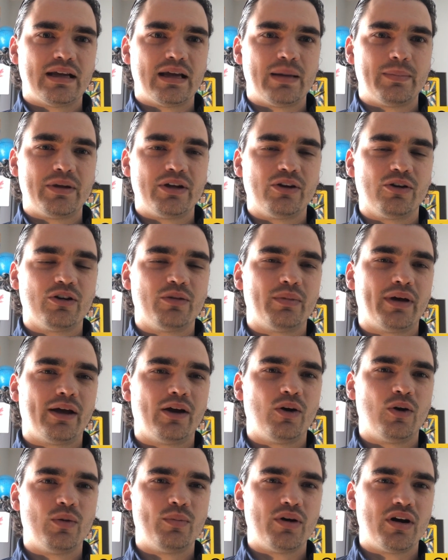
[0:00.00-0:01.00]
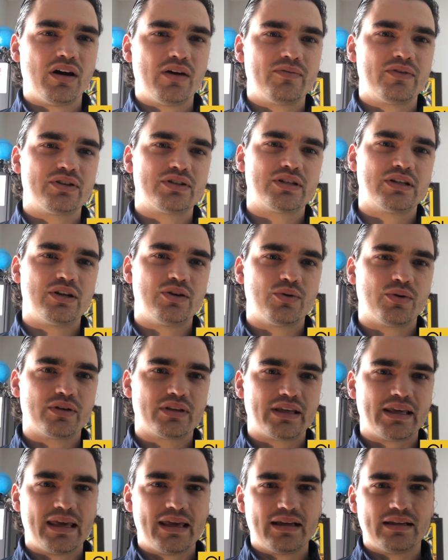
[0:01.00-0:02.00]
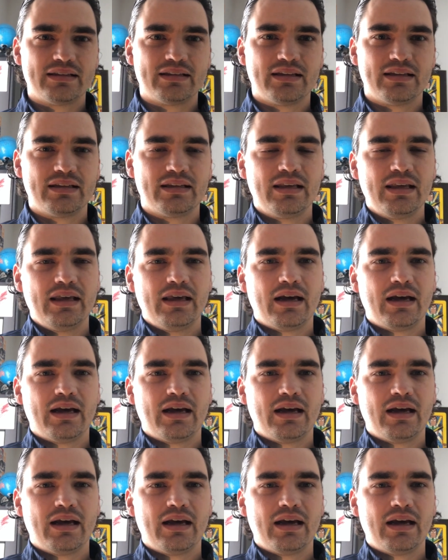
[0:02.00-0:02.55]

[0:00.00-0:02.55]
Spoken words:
I'm here in my home office in North Canton.